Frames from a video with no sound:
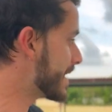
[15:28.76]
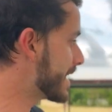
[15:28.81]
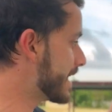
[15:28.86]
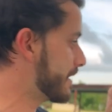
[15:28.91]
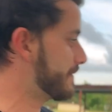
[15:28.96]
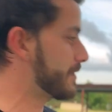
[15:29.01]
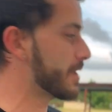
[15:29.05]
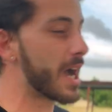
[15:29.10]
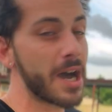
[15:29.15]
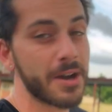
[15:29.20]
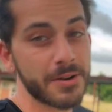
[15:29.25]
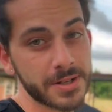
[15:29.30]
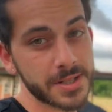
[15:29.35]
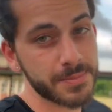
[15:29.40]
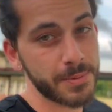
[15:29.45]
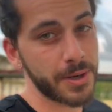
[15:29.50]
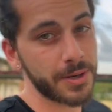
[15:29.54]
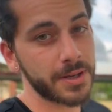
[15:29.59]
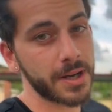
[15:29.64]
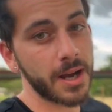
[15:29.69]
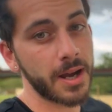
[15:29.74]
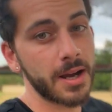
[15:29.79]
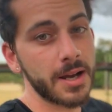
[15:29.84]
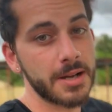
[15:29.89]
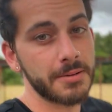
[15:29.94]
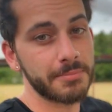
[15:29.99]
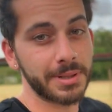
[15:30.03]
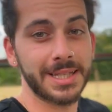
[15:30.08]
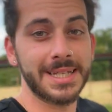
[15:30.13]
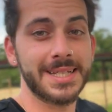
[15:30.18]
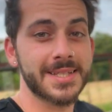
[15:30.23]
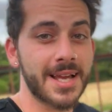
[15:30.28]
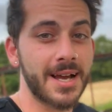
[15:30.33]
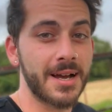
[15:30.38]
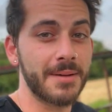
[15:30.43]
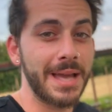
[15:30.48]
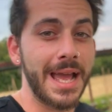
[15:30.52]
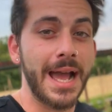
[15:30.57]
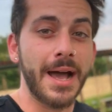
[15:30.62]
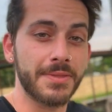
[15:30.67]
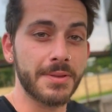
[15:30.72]
if you are a smoker, please come
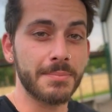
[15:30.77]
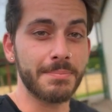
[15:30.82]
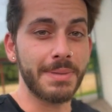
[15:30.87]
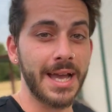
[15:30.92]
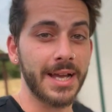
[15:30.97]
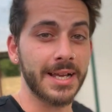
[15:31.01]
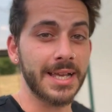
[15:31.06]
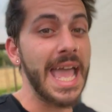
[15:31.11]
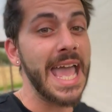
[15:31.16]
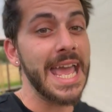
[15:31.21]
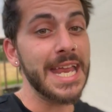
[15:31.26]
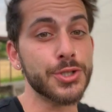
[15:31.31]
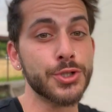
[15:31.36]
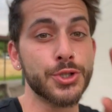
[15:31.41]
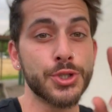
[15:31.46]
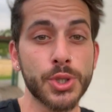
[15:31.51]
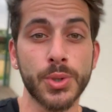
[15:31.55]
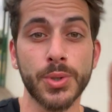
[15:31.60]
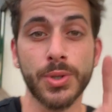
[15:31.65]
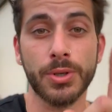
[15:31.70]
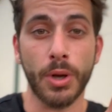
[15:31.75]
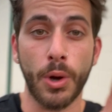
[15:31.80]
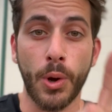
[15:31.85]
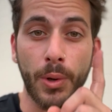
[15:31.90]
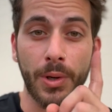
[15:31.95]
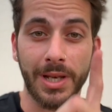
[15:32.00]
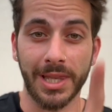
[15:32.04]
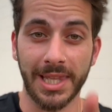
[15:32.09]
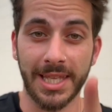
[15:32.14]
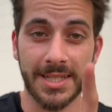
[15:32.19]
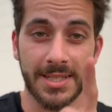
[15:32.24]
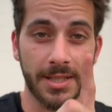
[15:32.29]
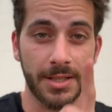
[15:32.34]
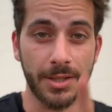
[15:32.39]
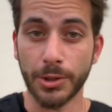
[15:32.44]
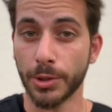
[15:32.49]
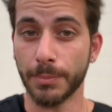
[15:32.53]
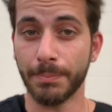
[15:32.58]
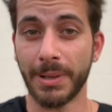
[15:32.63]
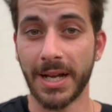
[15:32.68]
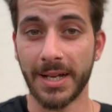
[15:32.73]
out the back and do not litter
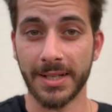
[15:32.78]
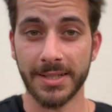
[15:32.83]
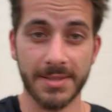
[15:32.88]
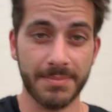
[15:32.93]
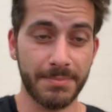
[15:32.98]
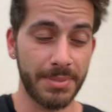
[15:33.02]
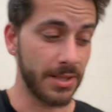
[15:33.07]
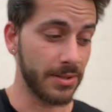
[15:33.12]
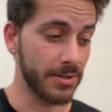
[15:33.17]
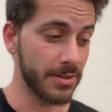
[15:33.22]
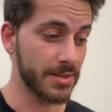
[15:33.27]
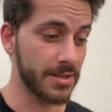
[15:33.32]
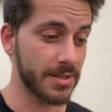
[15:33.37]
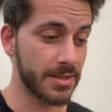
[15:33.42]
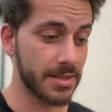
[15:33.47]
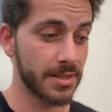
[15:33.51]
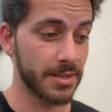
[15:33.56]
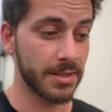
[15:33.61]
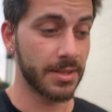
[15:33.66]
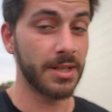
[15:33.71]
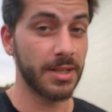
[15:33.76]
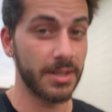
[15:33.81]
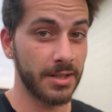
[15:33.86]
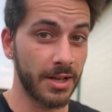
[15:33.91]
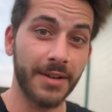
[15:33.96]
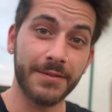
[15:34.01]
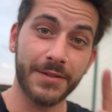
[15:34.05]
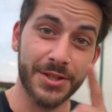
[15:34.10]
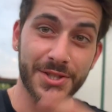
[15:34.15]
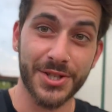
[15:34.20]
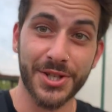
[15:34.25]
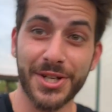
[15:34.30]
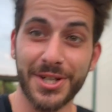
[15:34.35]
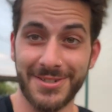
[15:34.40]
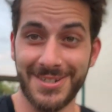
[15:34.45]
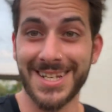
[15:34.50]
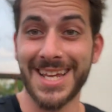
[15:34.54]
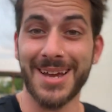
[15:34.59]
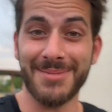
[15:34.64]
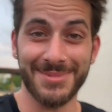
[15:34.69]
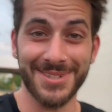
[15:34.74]
your butts, because I've got security
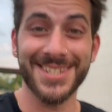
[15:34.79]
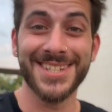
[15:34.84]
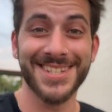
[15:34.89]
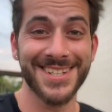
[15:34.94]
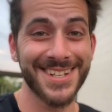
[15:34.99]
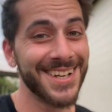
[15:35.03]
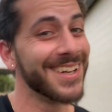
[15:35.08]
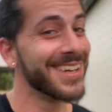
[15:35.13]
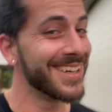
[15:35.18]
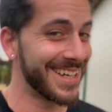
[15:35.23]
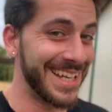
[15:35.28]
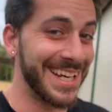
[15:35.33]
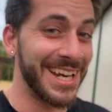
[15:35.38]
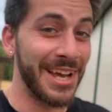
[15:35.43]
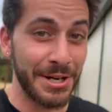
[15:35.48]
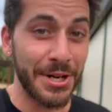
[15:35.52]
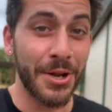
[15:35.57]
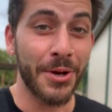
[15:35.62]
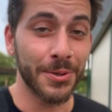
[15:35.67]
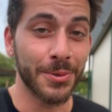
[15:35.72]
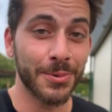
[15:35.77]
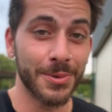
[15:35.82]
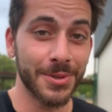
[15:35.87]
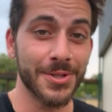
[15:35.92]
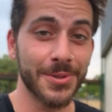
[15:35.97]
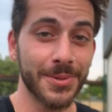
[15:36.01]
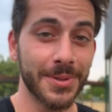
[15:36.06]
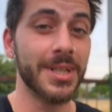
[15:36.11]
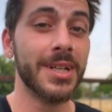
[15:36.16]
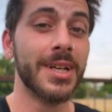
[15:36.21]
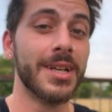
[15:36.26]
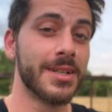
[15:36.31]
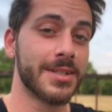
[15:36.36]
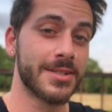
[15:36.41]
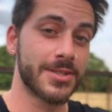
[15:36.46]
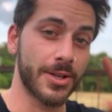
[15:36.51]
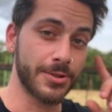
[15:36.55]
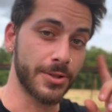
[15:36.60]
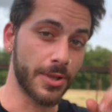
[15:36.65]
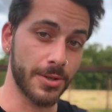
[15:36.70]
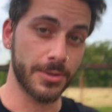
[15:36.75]
cameras and I know who will do it. So
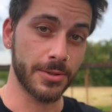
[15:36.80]
don't